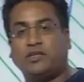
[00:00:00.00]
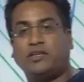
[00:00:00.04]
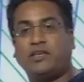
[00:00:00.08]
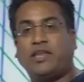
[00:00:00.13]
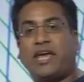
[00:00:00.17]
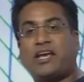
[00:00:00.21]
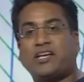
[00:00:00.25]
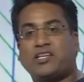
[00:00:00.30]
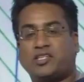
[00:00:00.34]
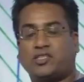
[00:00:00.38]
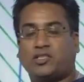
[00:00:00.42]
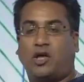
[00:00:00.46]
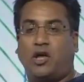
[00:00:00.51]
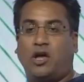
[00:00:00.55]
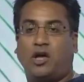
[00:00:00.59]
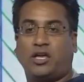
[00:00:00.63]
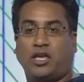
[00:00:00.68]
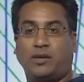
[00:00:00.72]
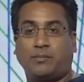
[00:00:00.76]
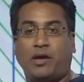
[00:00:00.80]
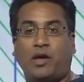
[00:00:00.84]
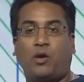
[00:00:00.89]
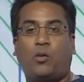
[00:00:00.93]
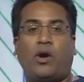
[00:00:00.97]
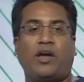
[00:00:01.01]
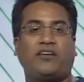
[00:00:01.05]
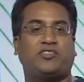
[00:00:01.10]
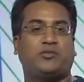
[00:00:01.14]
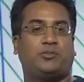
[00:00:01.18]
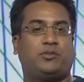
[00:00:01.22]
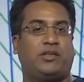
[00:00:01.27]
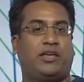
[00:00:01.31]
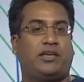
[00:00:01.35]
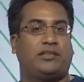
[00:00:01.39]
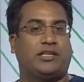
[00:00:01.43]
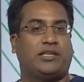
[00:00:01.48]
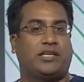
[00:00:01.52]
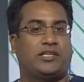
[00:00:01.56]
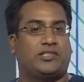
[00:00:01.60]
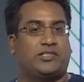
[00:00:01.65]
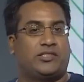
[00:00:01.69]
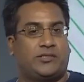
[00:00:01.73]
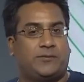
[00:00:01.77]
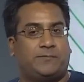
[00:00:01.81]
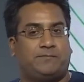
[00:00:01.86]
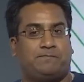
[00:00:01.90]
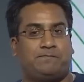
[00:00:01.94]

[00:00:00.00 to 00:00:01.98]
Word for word: next song in my wife's playlist.